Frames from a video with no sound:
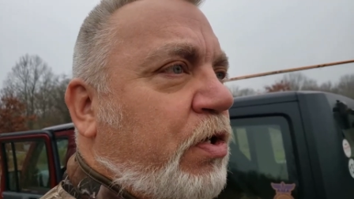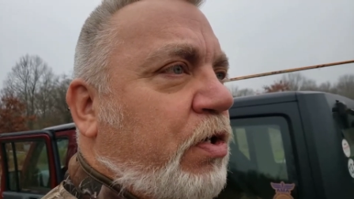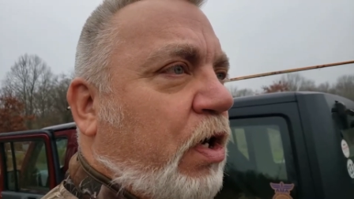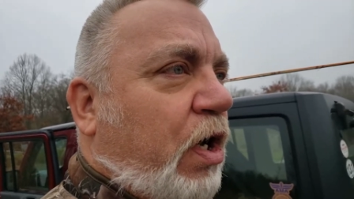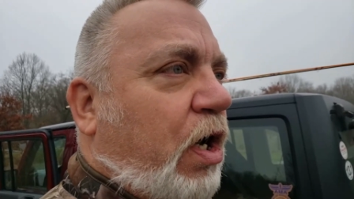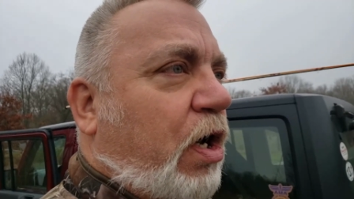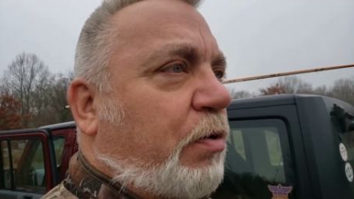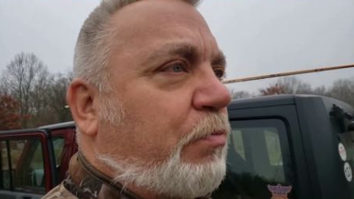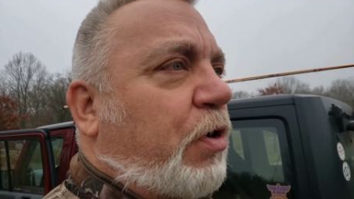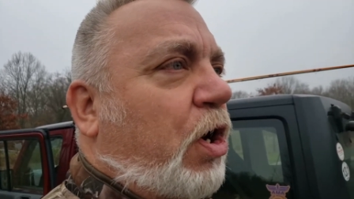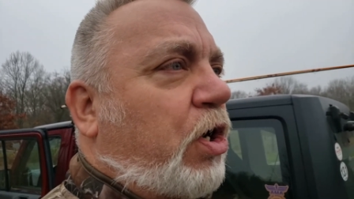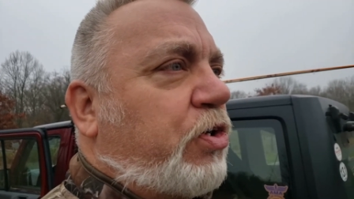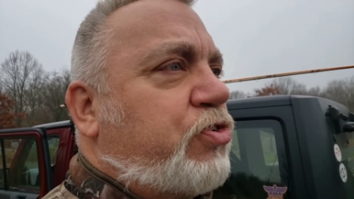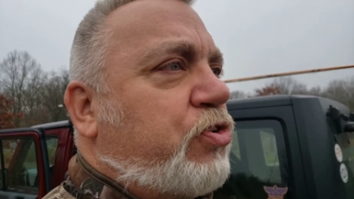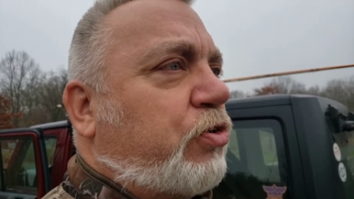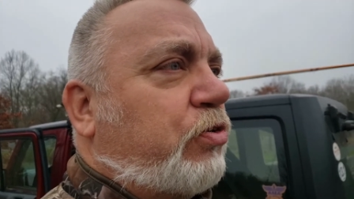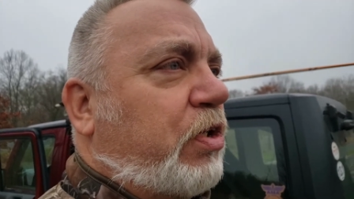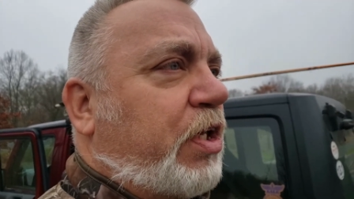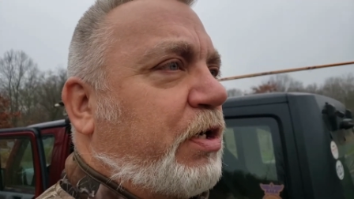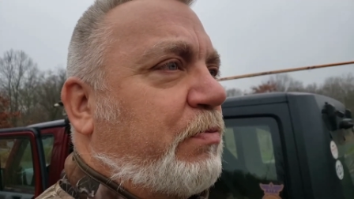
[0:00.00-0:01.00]
um,
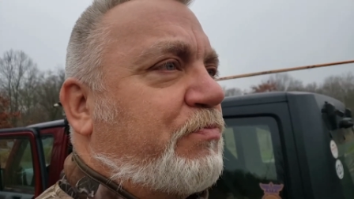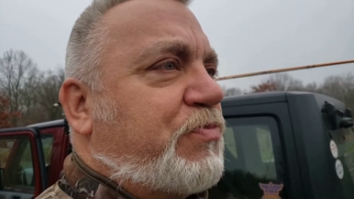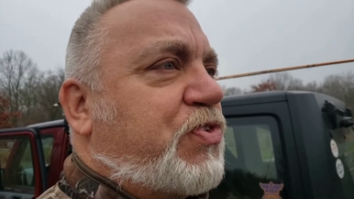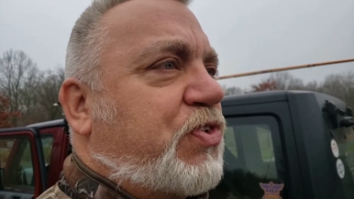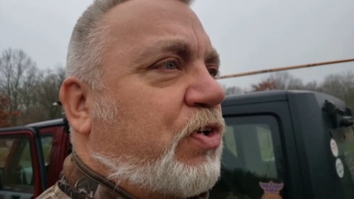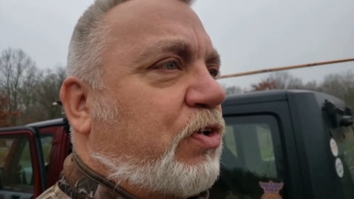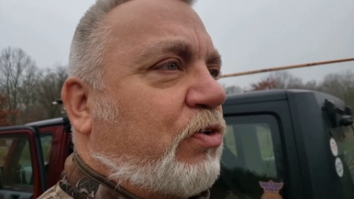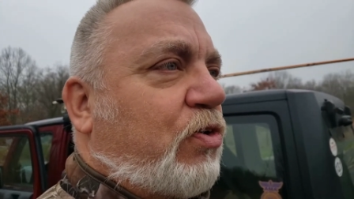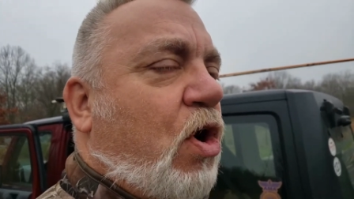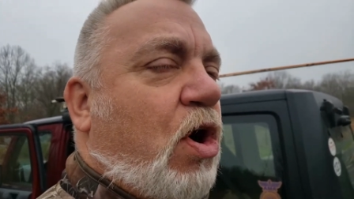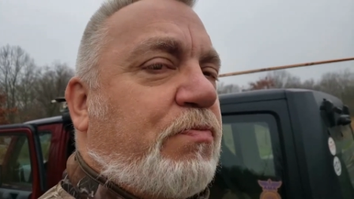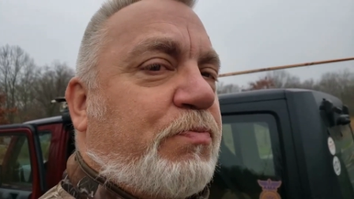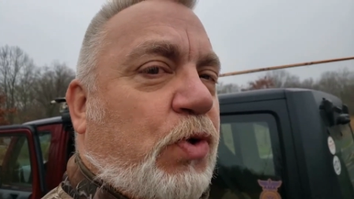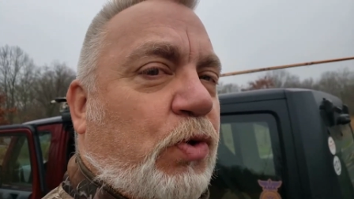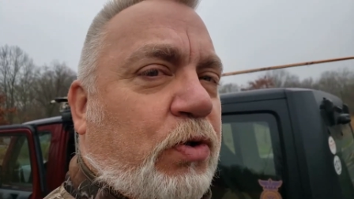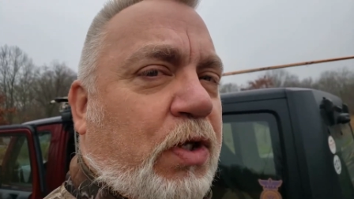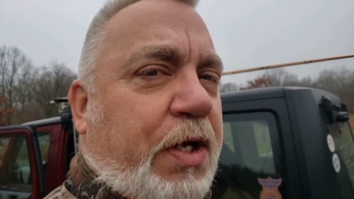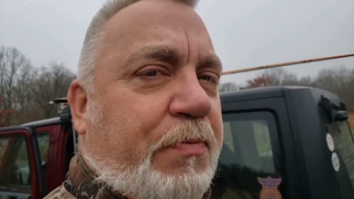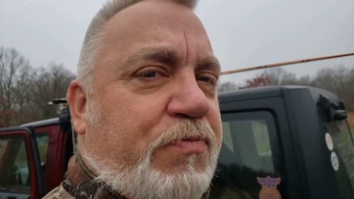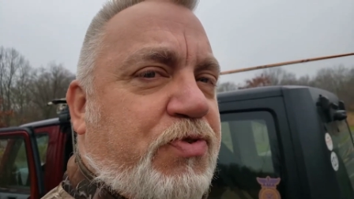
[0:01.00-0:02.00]
hunter limbs, their longbow
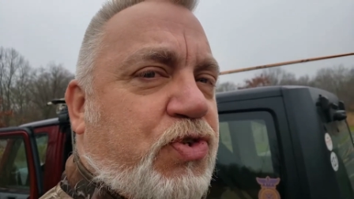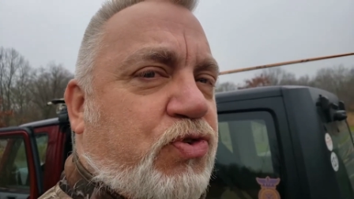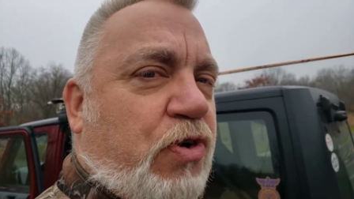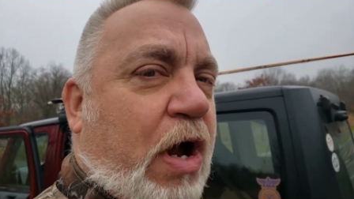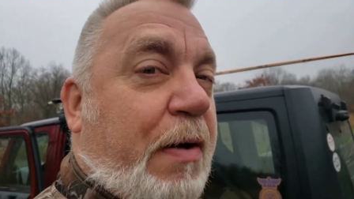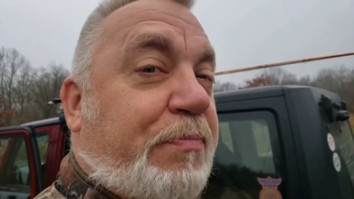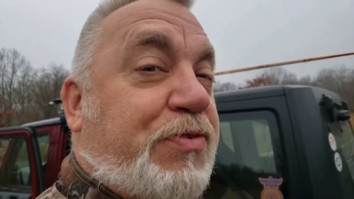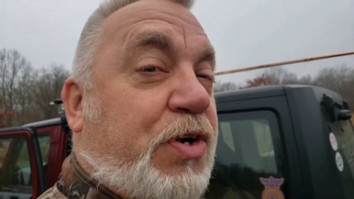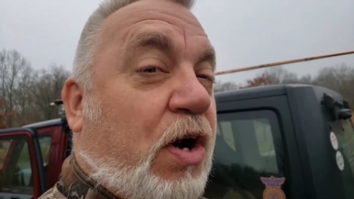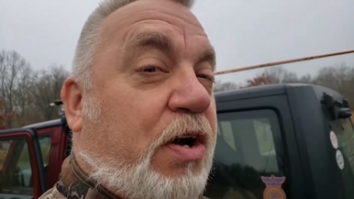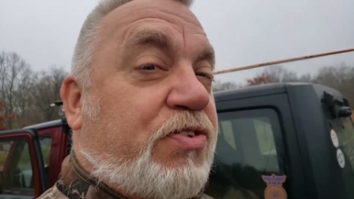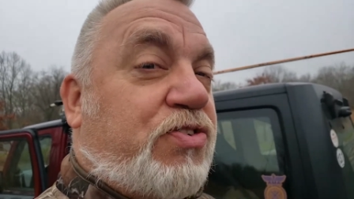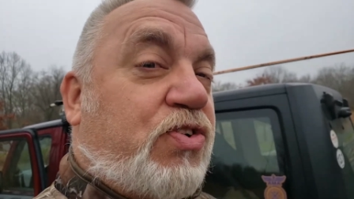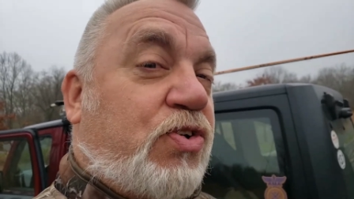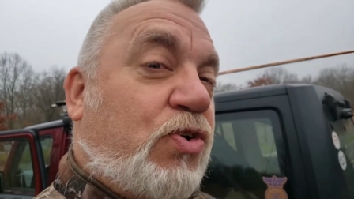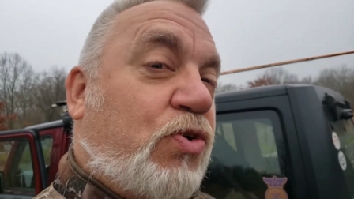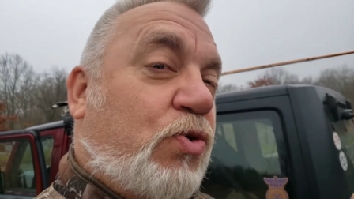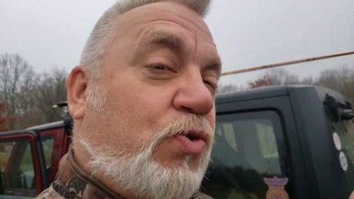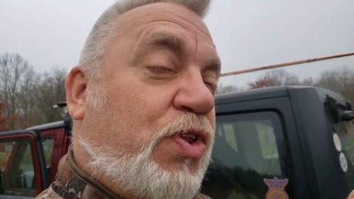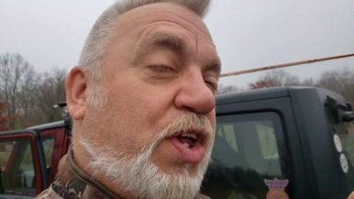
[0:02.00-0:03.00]
limbs strapped
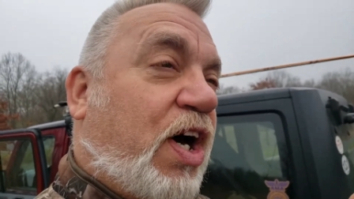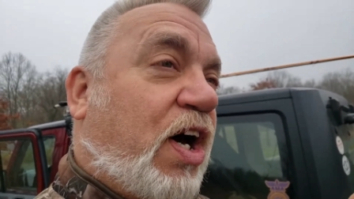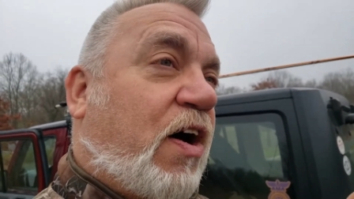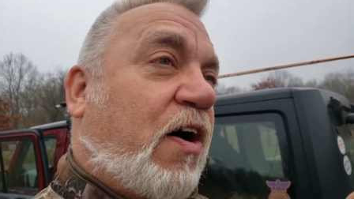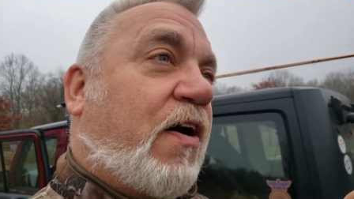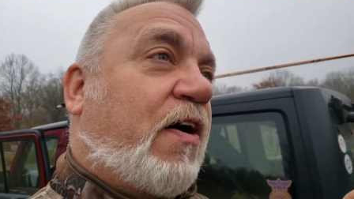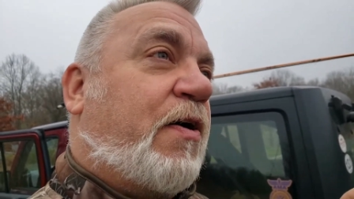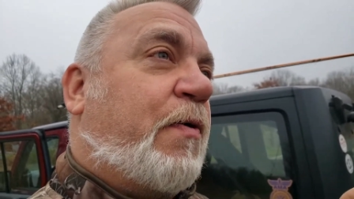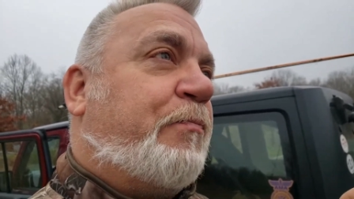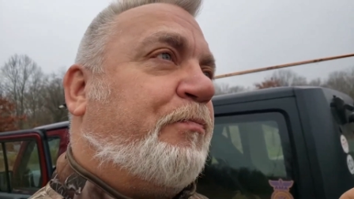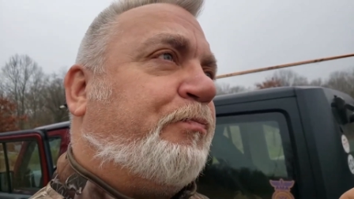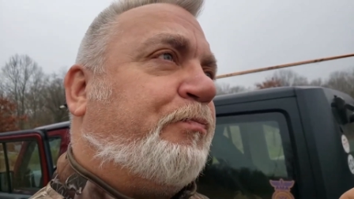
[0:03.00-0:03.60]
onto the